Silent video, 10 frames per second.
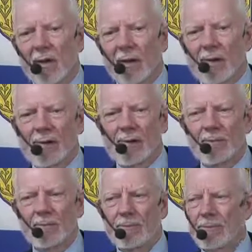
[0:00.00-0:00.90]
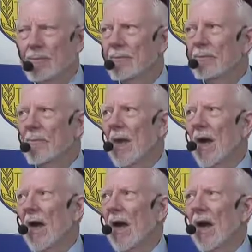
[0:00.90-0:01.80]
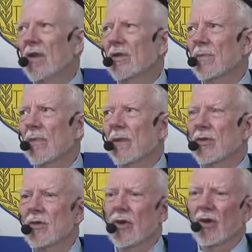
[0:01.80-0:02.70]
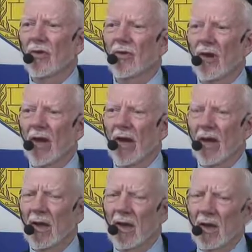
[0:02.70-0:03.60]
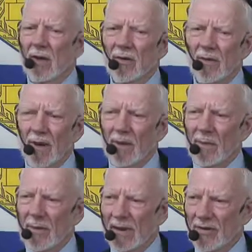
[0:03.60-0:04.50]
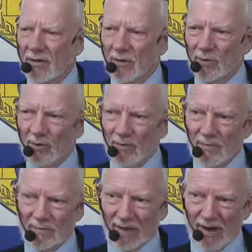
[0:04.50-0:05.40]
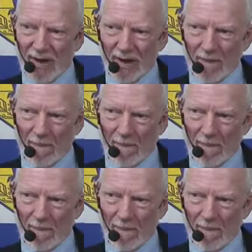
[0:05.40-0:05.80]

um, I suppose you could say, traded places with Messiah.